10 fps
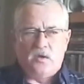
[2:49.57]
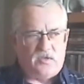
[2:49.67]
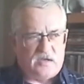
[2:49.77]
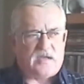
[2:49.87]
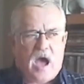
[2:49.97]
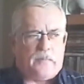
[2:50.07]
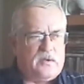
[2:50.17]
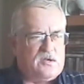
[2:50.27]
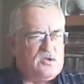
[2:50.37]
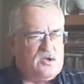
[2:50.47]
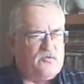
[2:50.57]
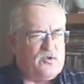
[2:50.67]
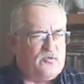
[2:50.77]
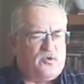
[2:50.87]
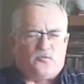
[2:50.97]
Things happen.
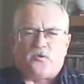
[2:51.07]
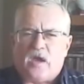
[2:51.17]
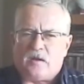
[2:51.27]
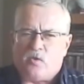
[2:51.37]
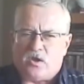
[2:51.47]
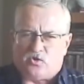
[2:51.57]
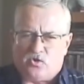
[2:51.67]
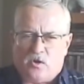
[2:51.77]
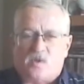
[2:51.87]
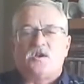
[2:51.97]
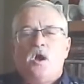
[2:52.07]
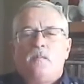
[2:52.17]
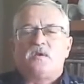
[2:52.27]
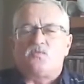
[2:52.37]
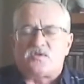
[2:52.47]
You forget what your duty was.
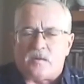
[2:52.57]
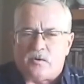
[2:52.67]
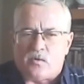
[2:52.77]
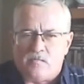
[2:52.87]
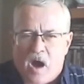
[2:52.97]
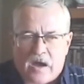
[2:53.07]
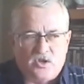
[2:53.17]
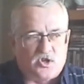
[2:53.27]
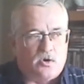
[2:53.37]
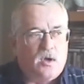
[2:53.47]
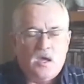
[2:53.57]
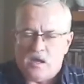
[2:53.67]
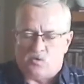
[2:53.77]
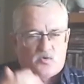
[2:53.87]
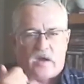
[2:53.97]
But when somebody reminds you,
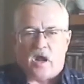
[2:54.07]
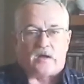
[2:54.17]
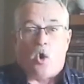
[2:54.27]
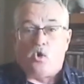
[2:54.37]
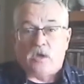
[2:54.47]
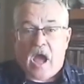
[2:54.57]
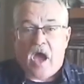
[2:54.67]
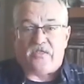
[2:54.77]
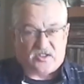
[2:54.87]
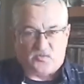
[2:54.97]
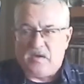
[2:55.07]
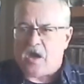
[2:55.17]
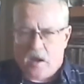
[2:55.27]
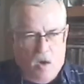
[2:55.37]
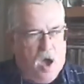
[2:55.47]
he was right on it. Oh, yeah, that's me.
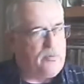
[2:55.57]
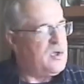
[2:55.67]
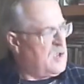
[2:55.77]
I'm up.